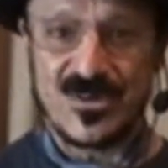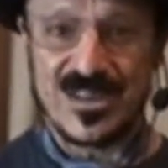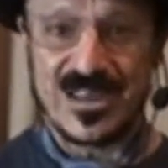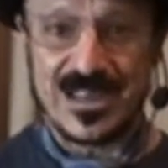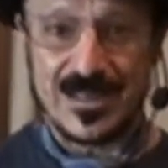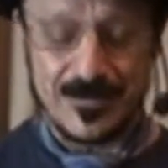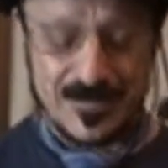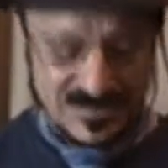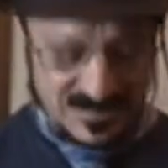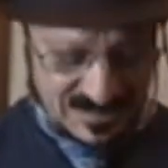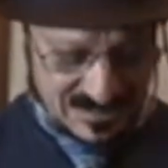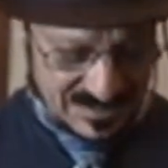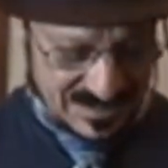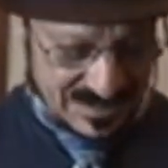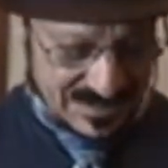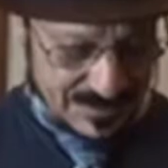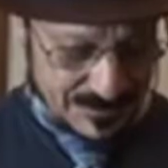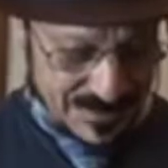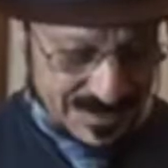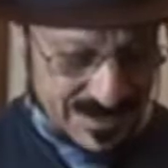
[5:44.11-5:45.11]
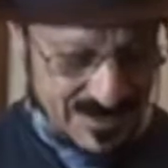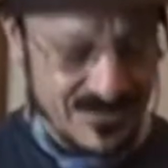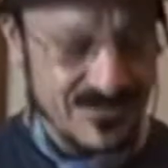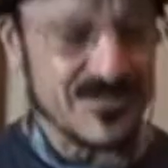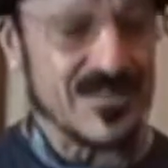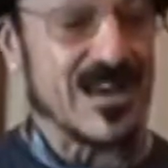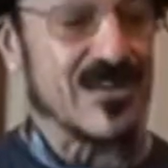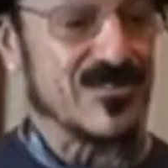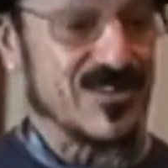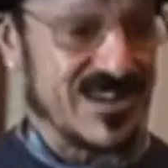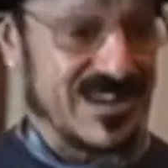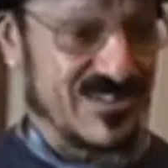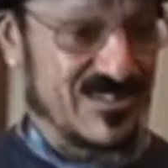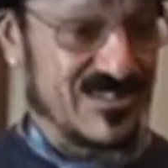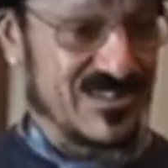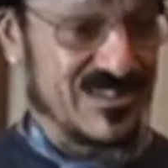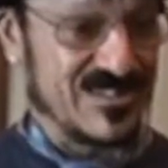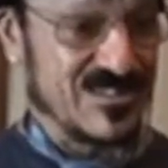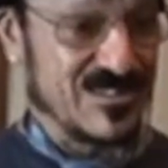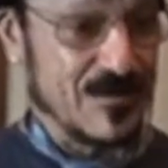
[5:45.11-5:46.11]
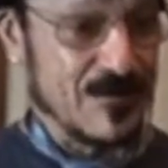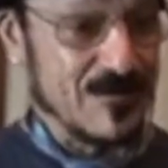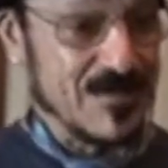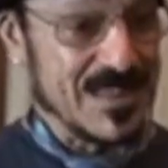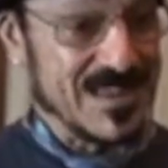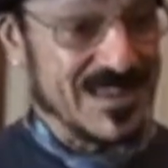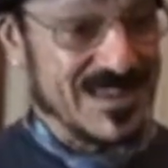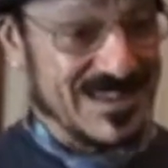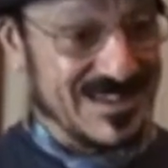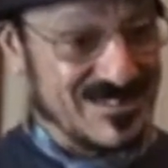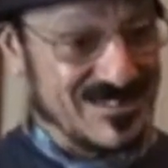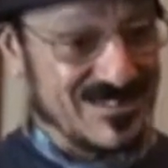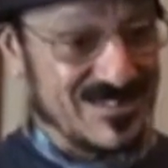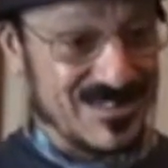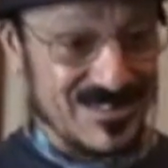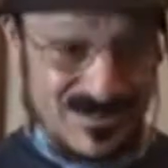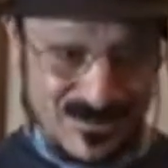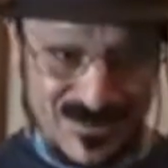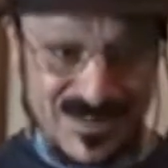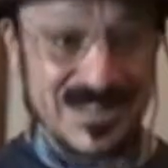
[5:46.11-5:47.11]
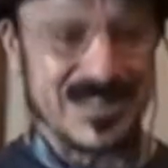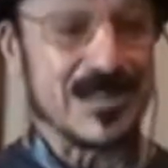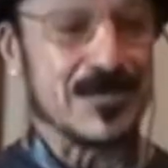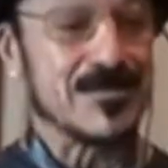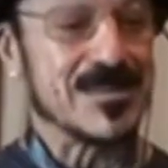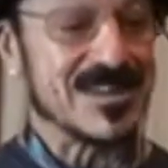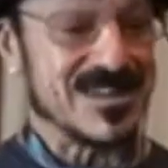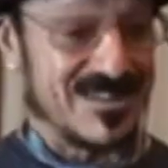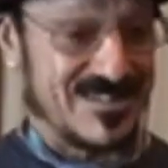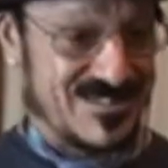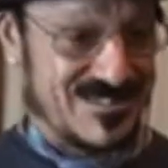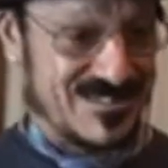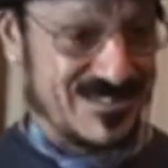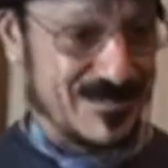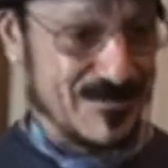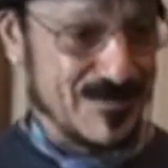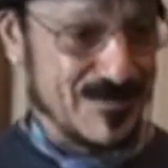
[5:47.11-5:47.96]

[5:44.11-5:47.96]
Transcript: to help us to think about foundations. It's the three little pigs.